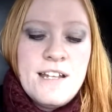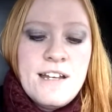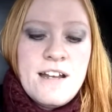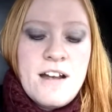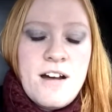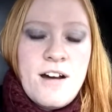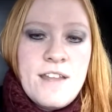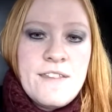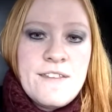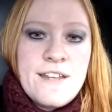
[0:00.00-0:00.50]

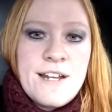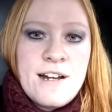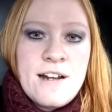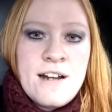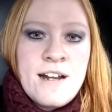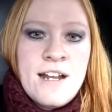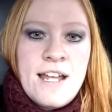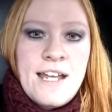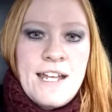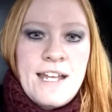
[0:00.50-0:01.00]
on
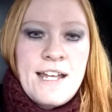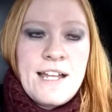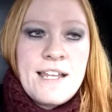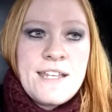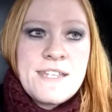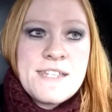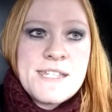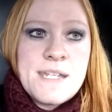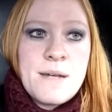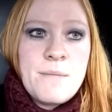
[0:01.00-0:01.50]
there
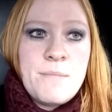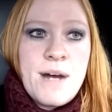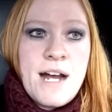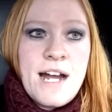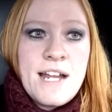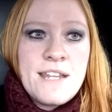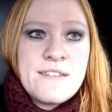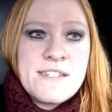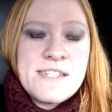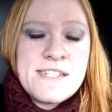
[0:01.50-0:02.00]
and some
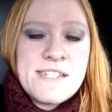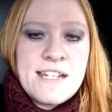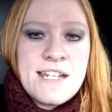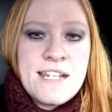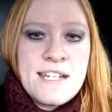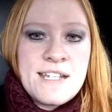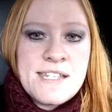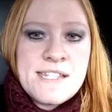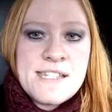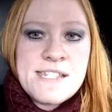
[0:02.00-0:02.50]
behind the
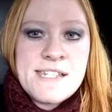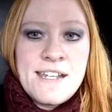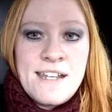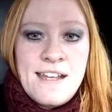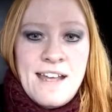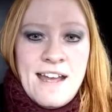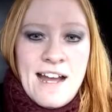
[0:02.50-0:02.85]
scenes.